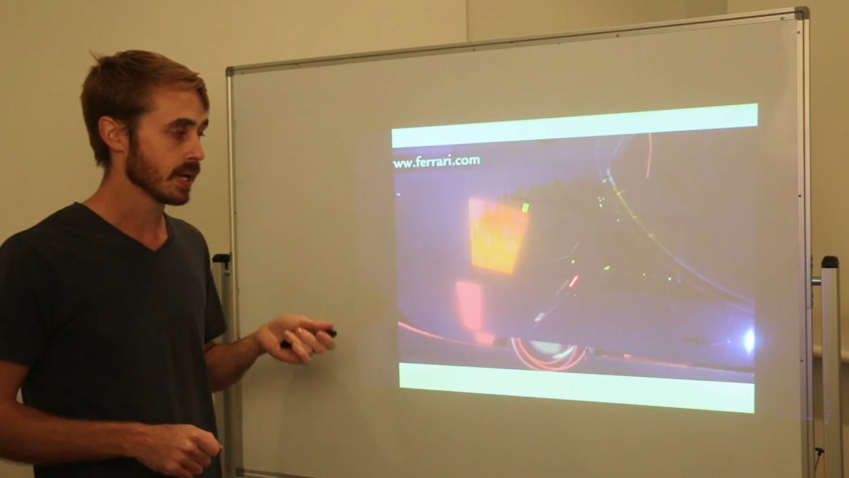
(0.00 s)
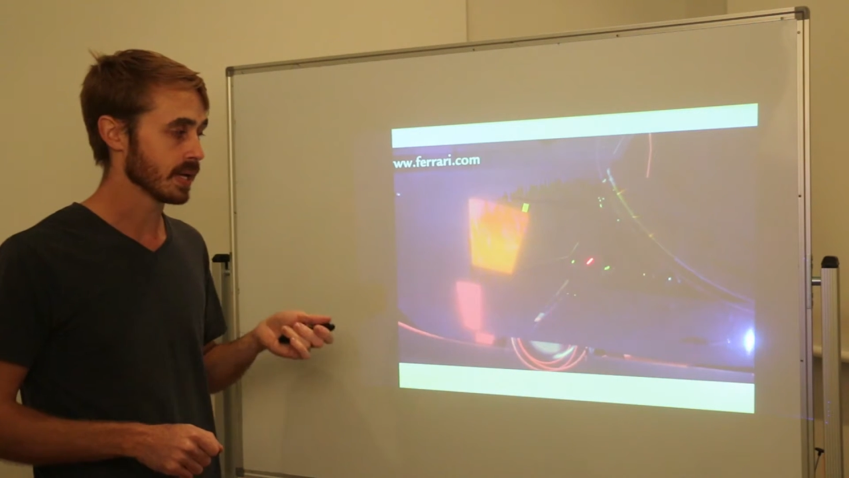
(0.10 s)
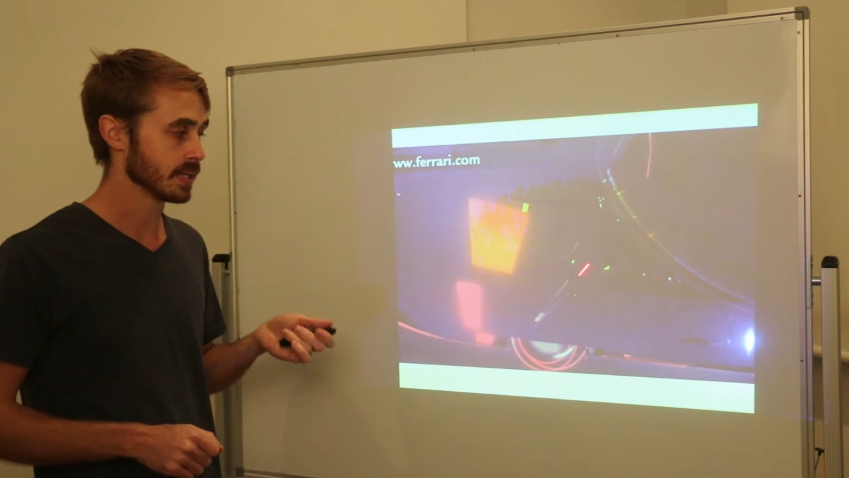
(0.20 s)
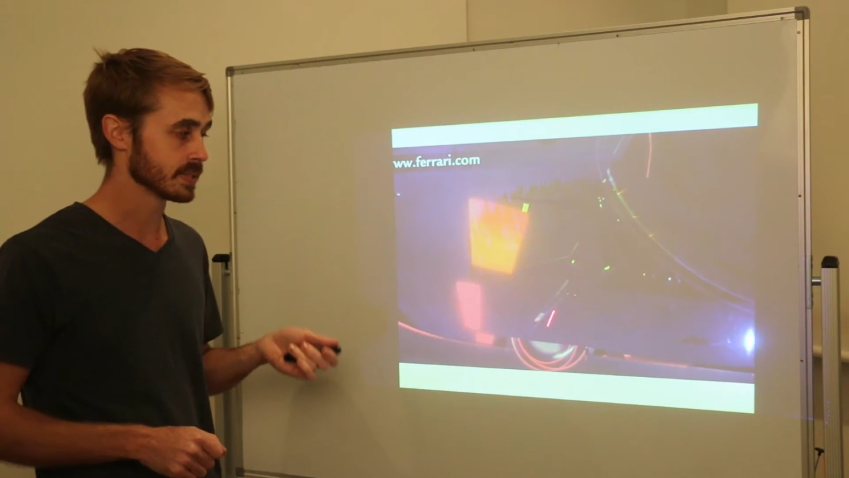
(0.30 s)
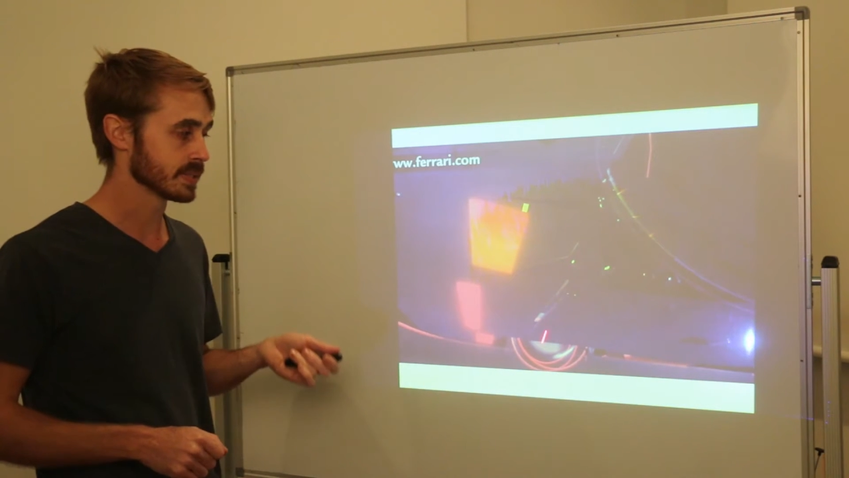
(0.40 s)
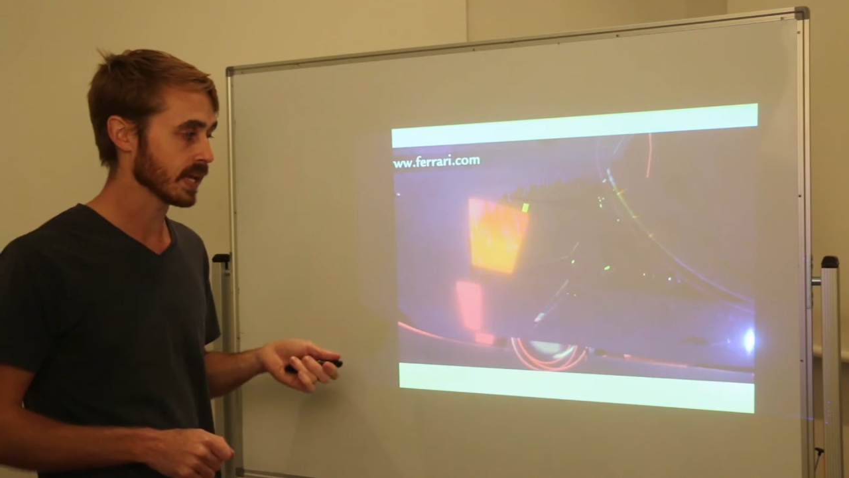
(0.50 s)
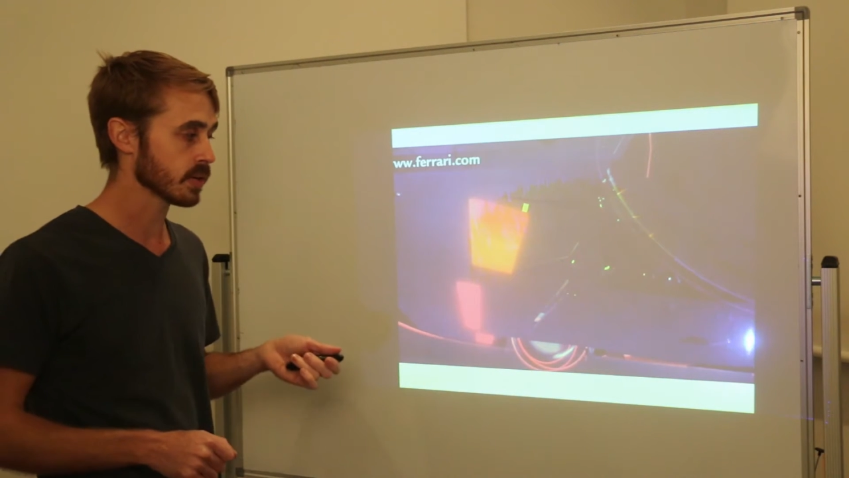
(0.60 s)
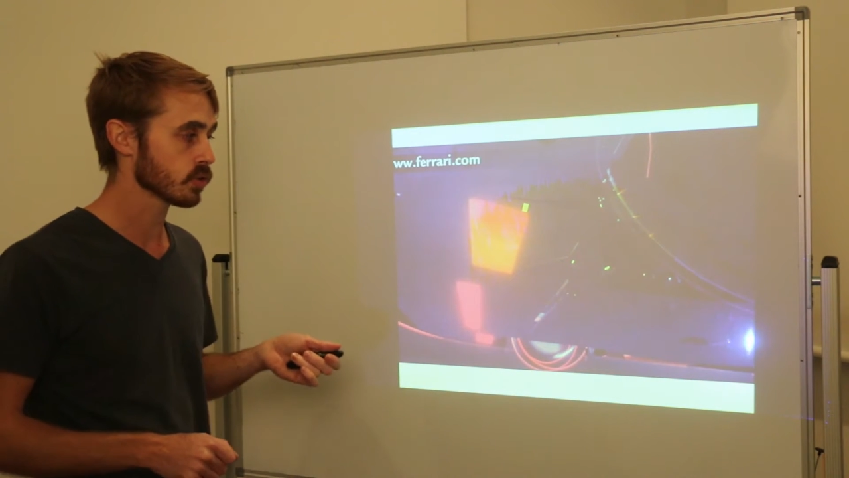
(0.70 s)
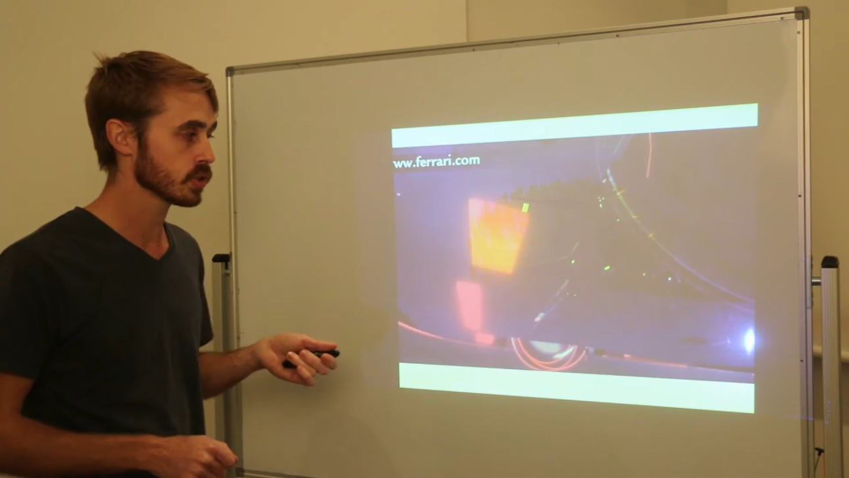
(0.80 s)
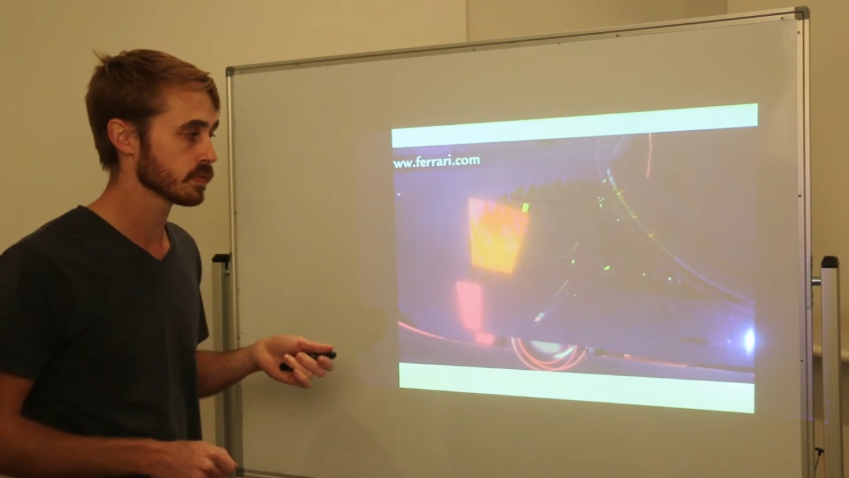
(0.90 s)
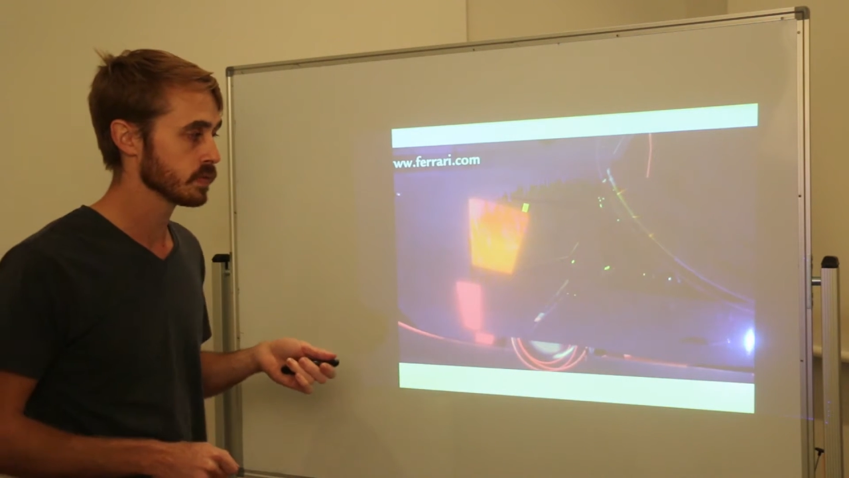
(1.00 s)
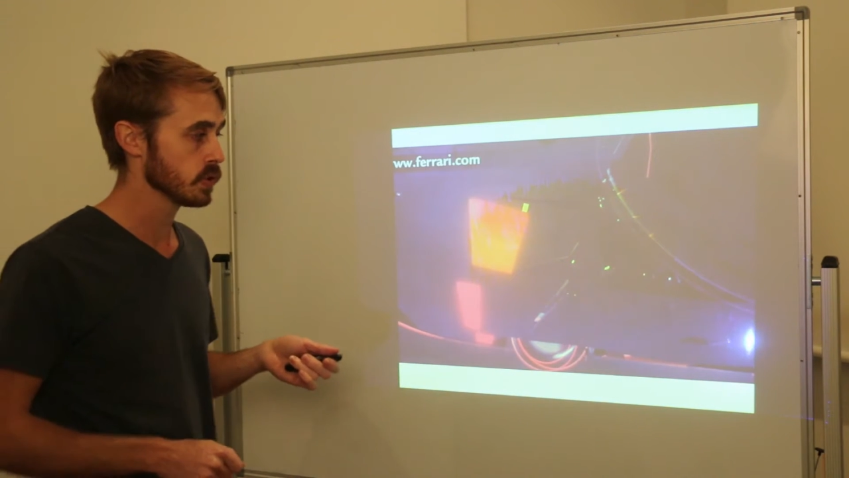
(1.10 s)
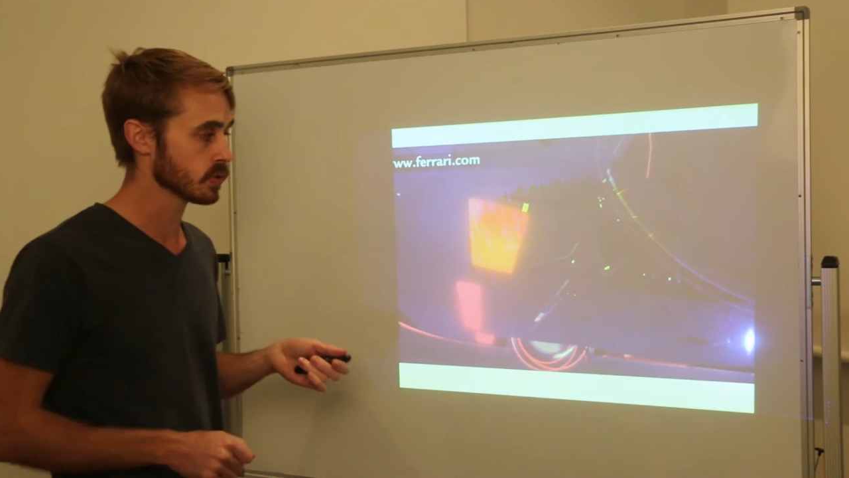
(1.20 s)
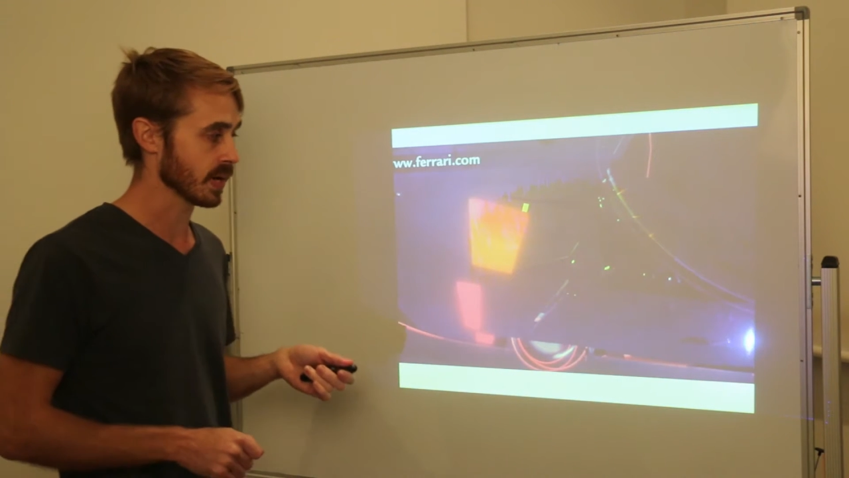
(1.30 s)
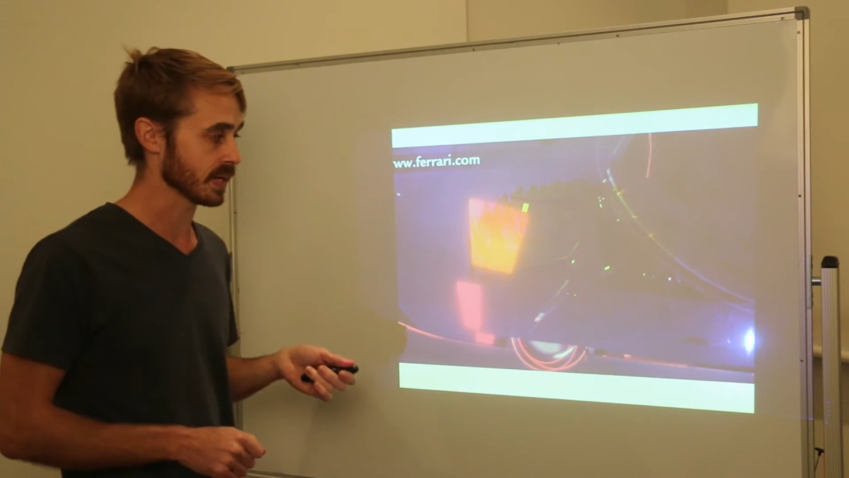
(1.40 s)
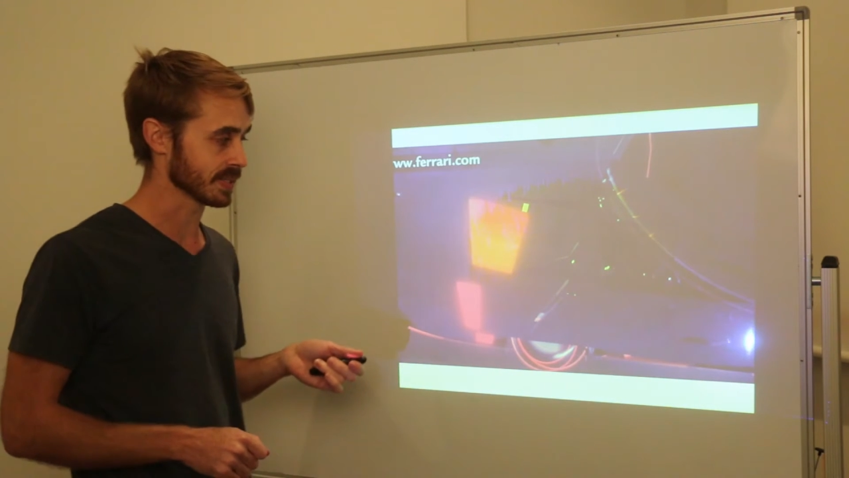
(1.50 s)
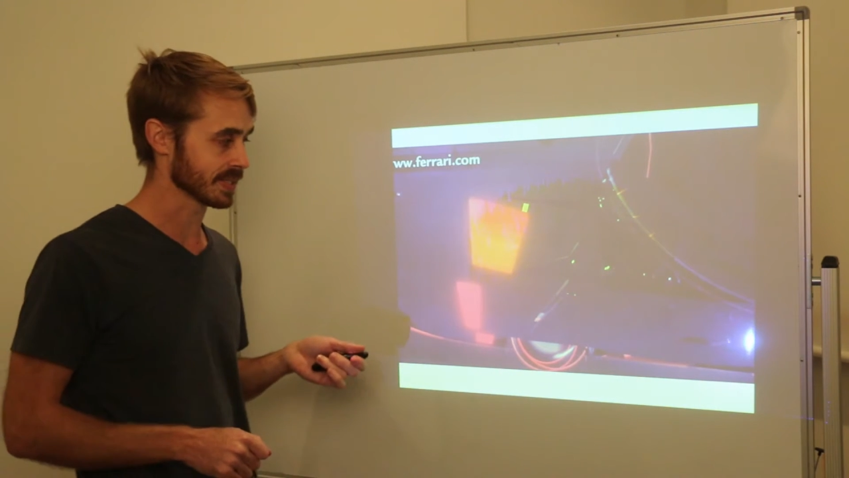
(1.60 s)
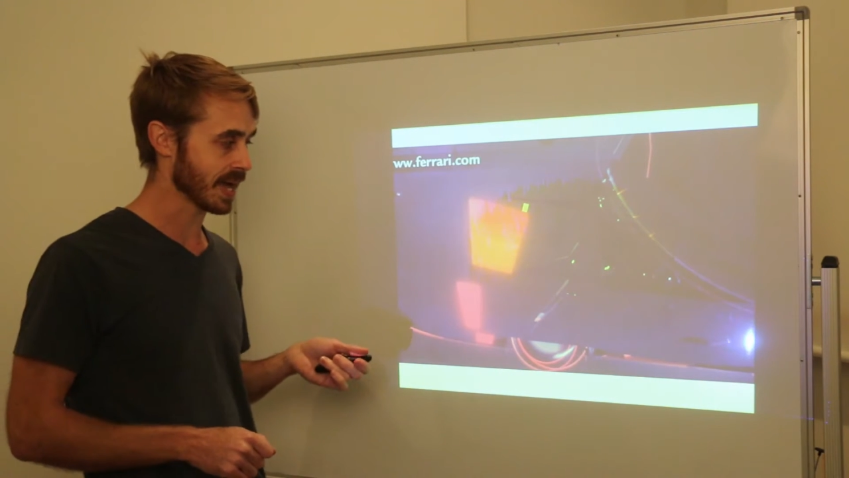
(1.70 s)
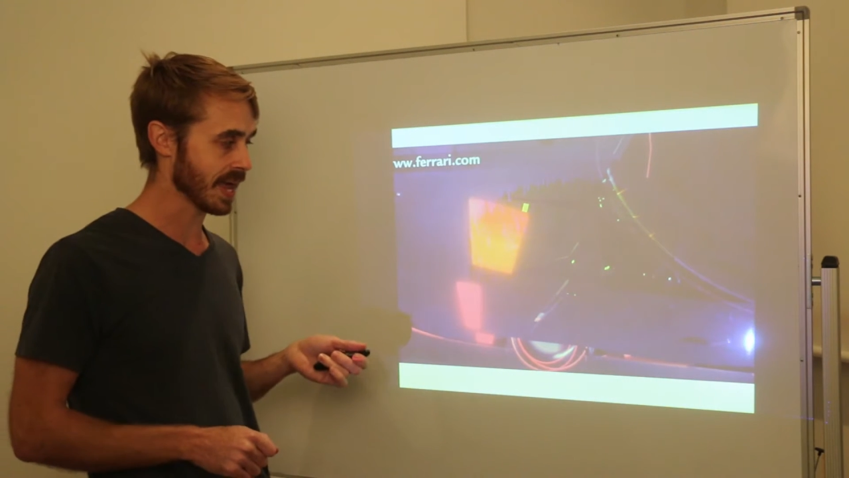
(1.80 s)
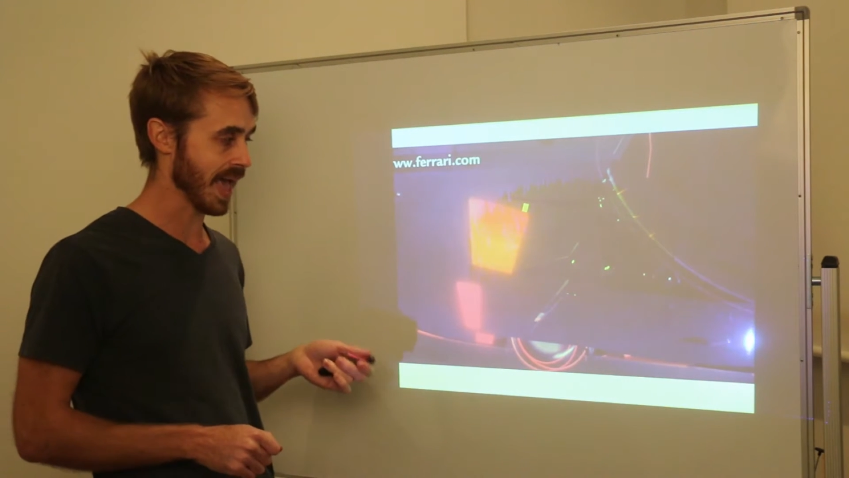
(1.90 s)
a secondary diffuser exit
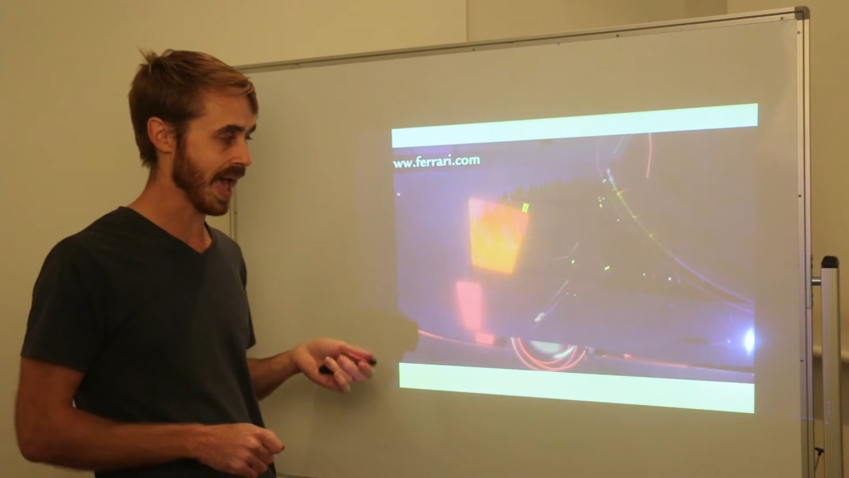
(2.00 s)
to kind of